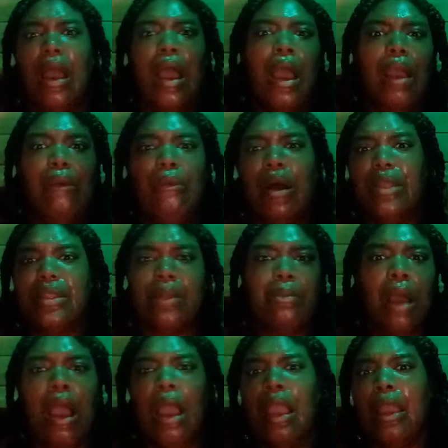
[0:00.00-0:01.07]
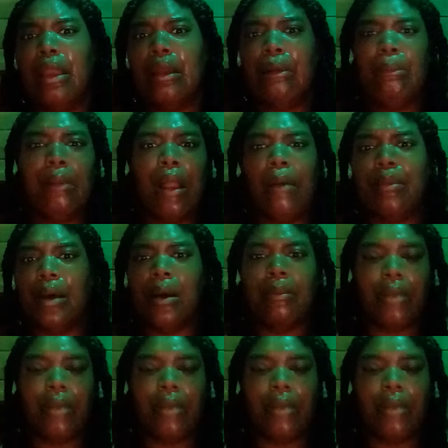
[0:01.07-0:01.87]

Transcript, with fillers: I want the mic, blah, blah,